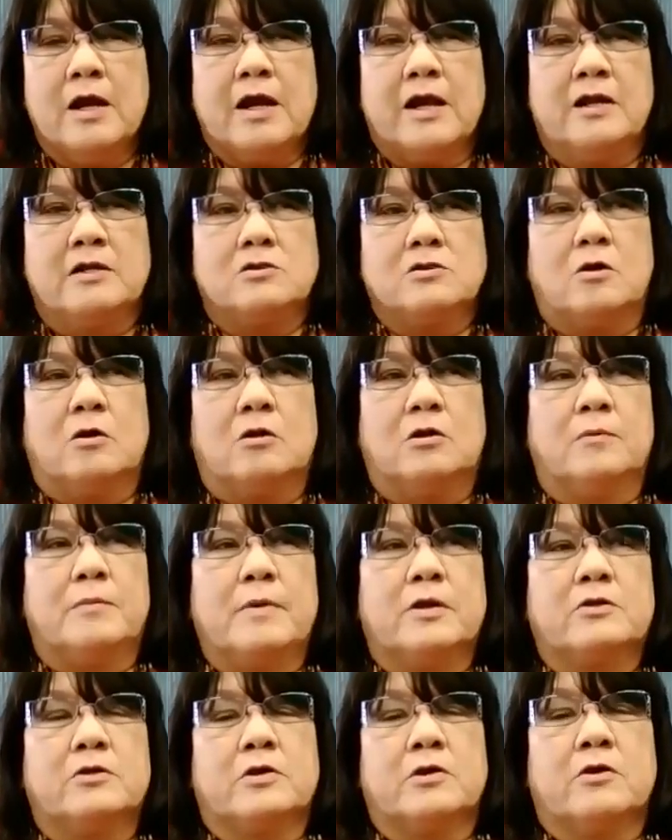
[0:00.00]
and it's all
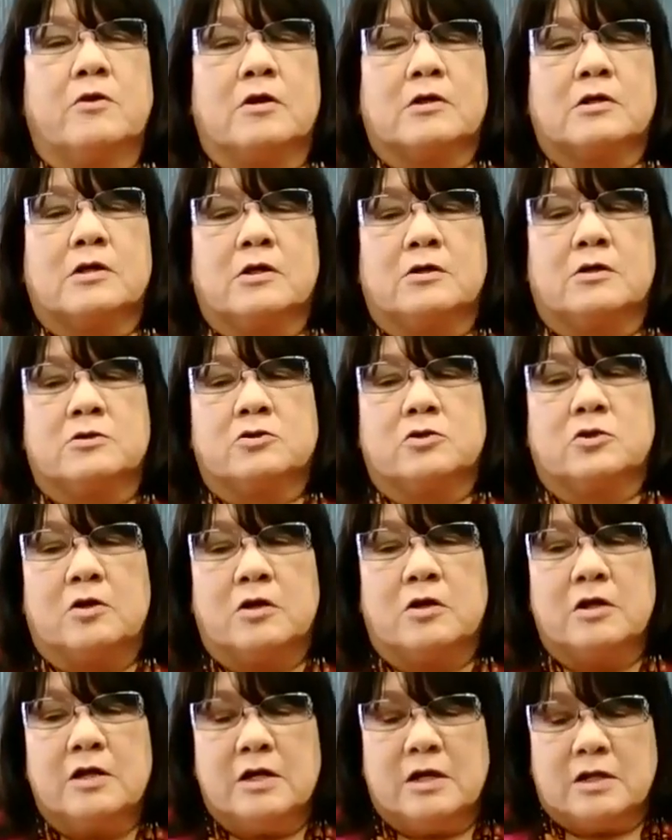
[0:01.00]
about the Yurok
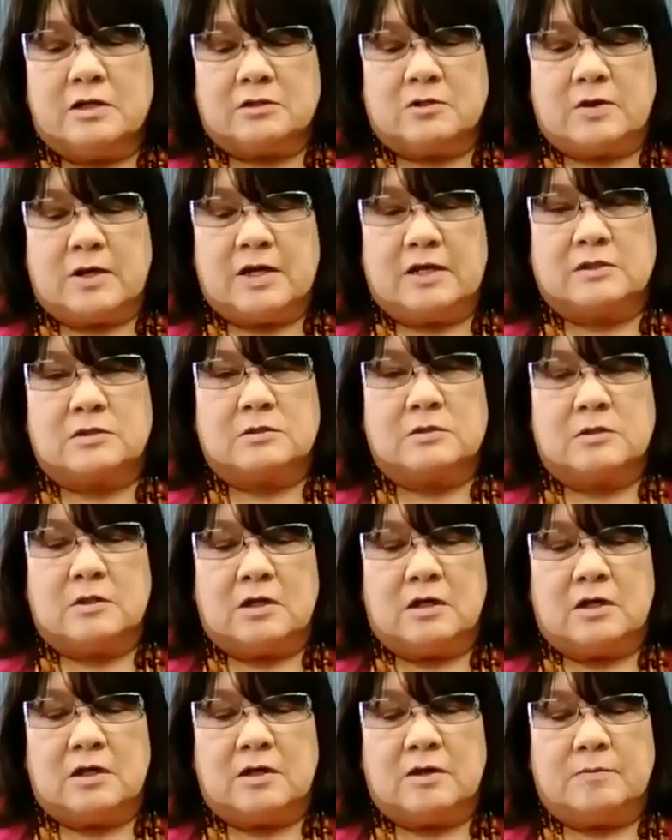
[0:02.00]
culture. So it has
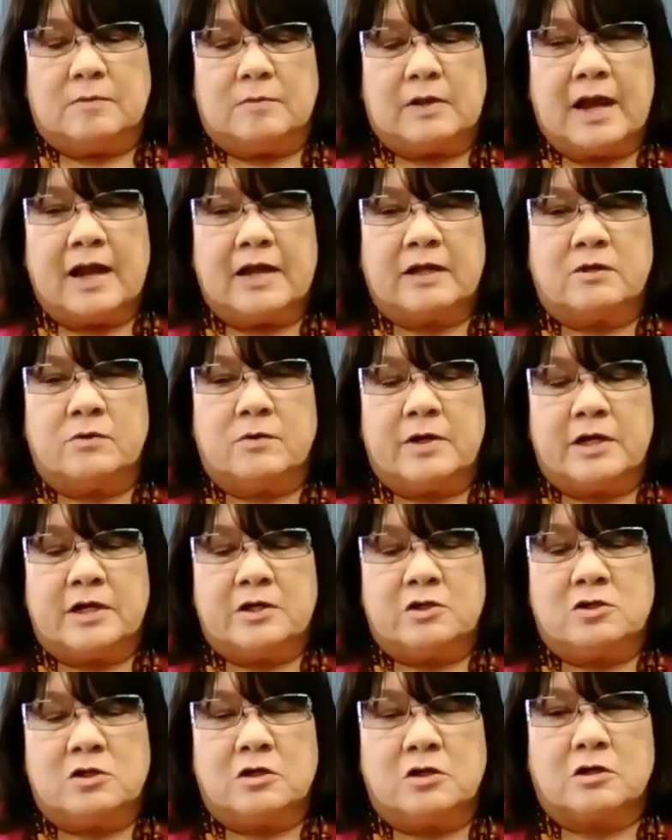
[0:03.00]

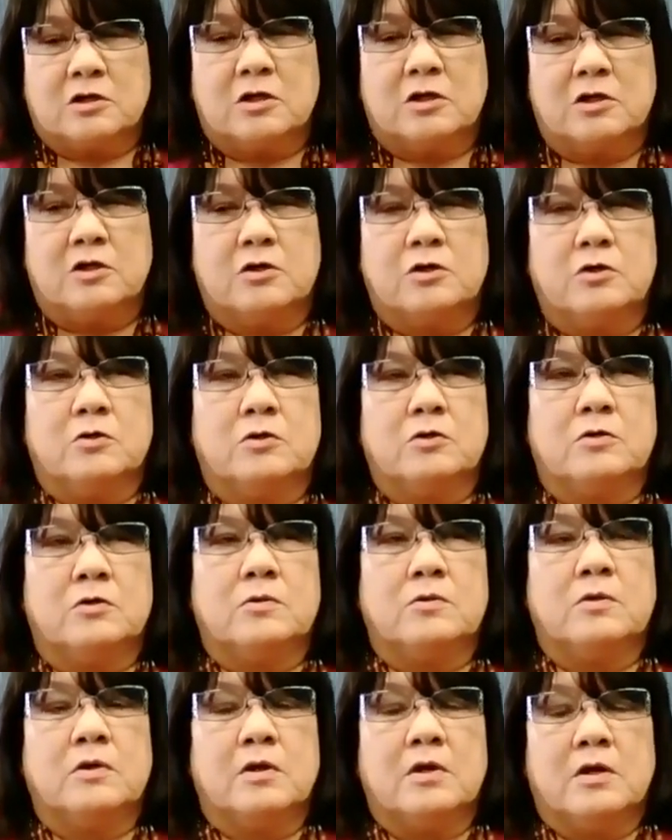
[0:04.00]
language,
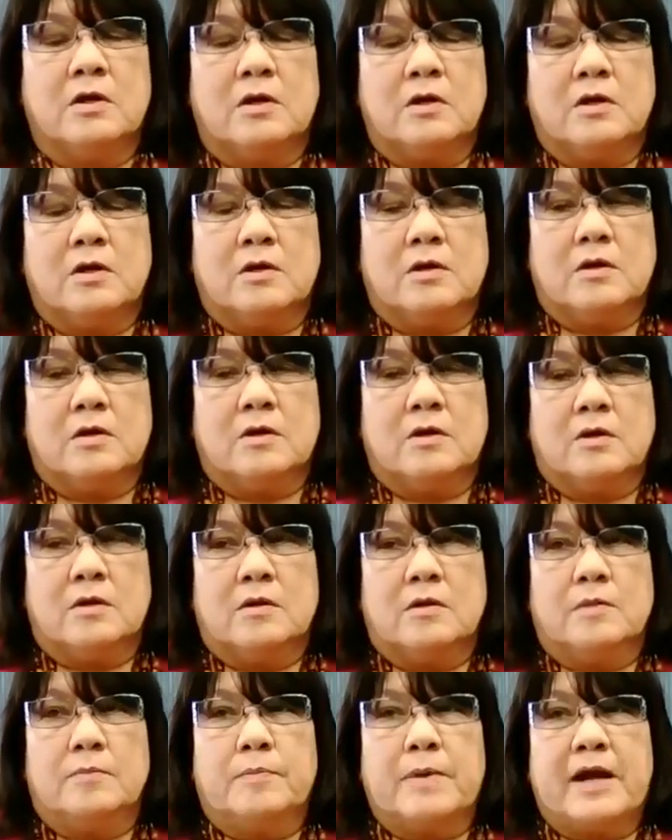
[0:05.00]
canoe,
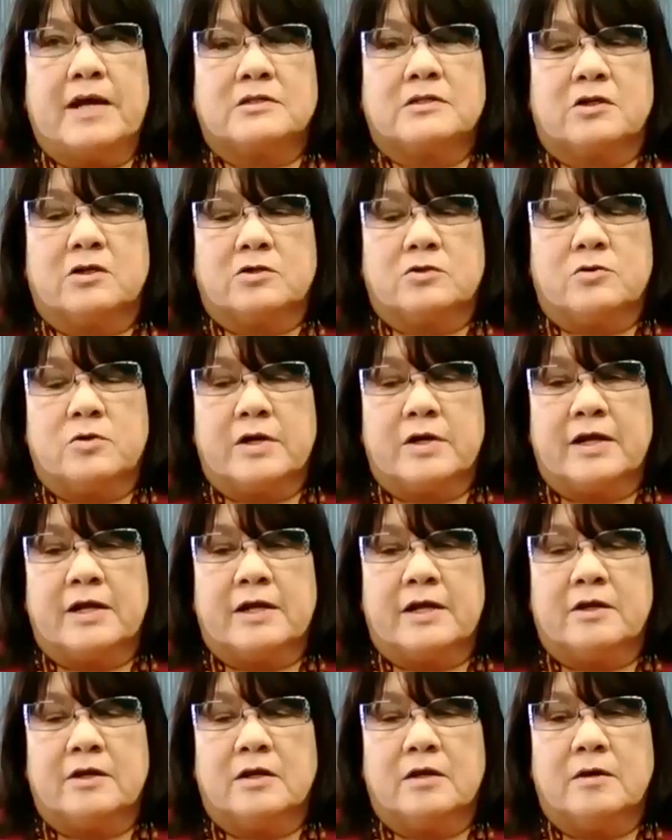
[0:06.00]

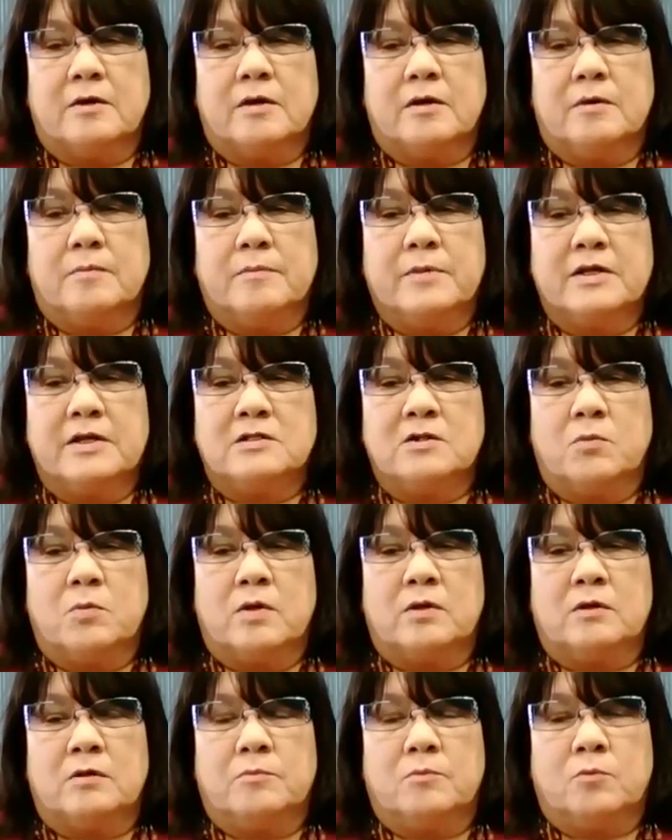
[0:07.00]
basketry, men's and
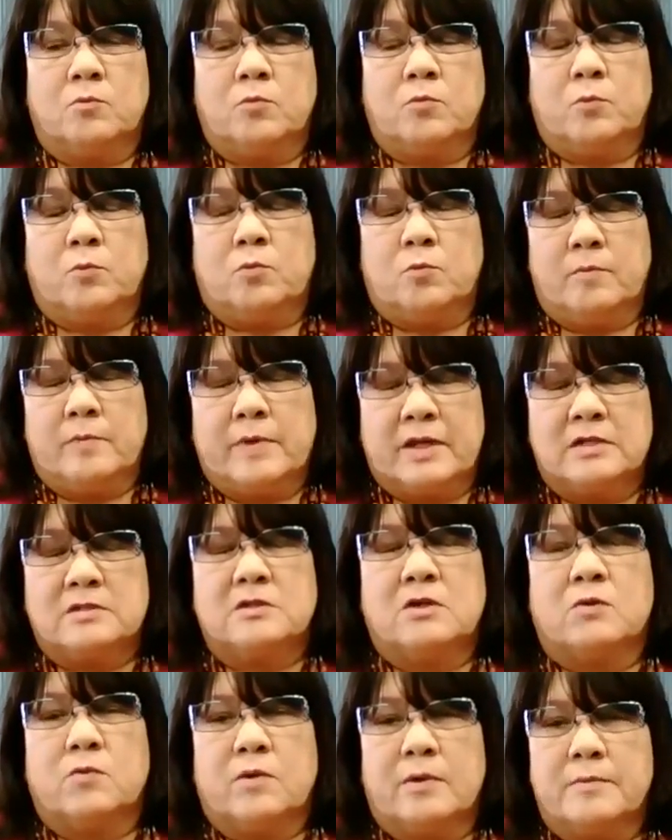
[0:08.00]

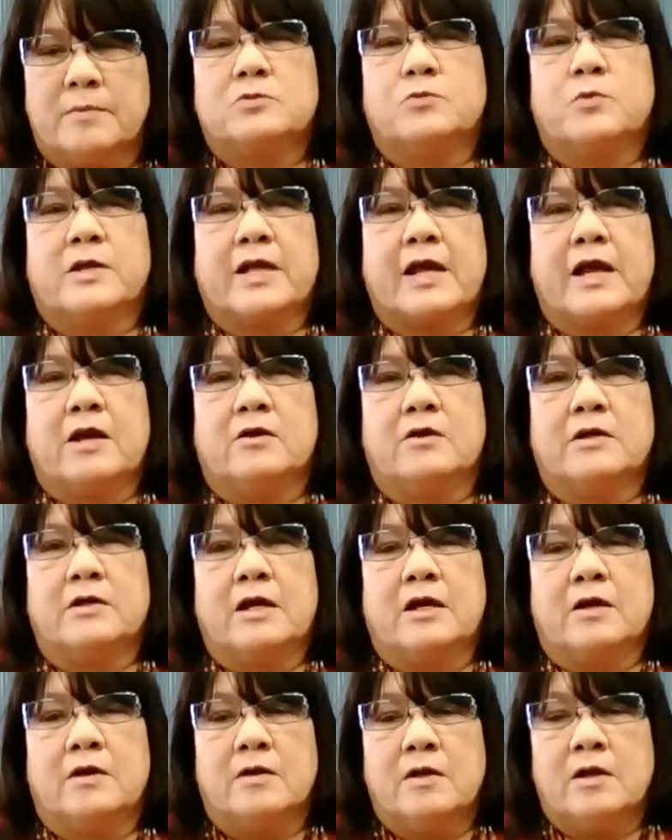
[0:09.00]
women's
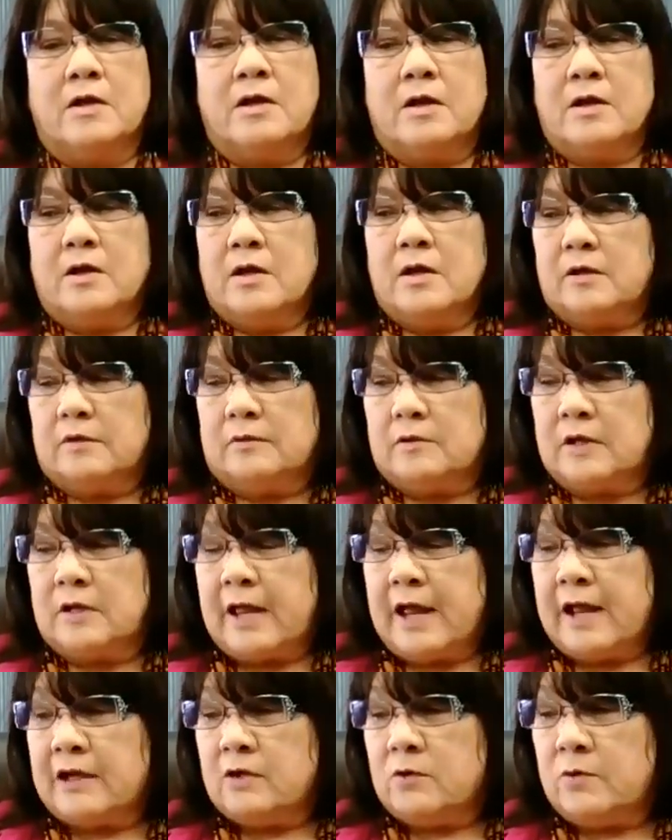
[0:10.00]
regalia,
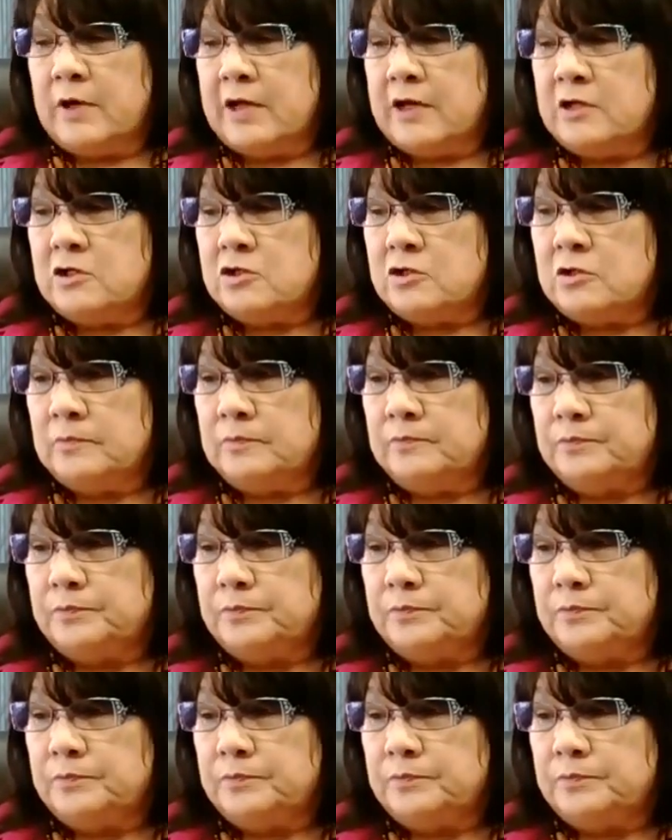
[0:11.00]
language,